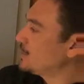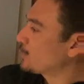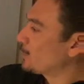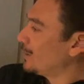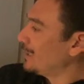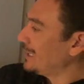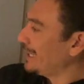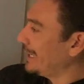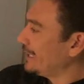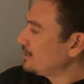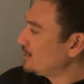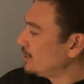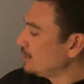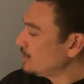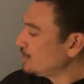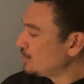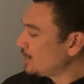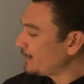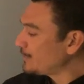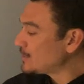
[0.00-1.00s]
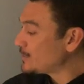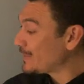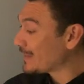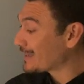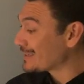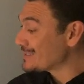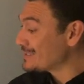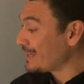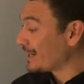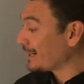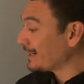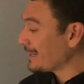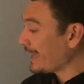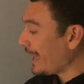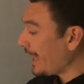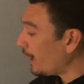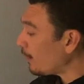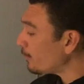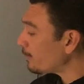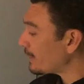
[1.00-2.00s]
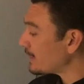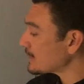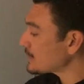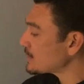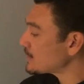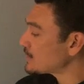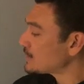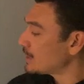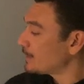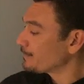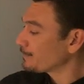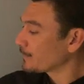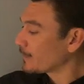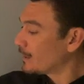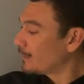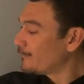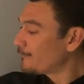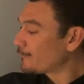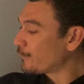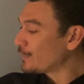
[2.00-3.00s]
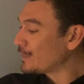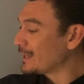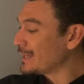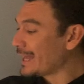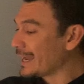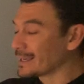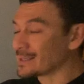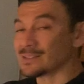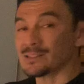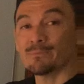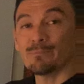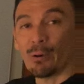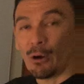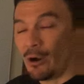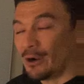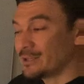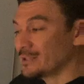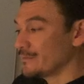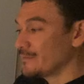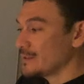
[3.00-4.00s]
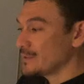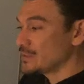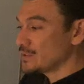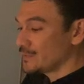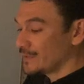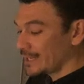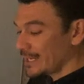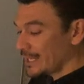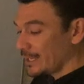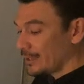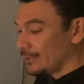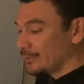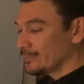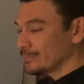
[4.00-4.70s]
relationships, because they're going to help us for the next part of this video.